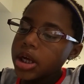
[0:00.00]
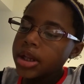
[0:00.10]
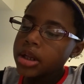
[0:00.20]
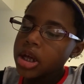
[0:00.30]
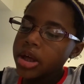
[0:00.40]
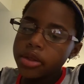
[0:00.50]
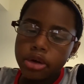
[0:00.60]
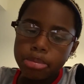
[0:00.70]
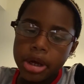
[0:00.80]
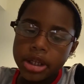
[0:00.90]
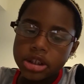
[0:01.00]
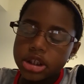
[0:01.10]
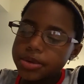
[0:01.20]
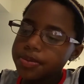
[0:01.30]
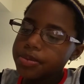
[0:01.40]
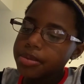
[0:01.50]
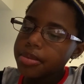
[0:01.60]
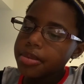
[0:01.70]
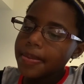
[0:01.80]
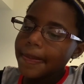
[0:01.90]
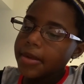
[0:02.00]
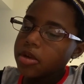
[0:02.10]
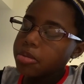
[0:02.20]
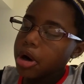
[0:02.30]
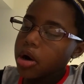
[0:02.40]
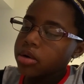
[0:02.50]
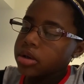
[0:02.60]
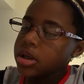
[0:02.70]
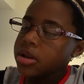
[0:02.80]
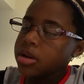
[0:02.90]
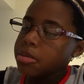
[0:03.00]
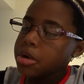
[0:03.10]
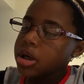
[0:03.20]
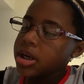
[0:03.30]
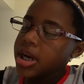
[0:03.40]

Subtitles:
and lay there painting, sprawled in the mud.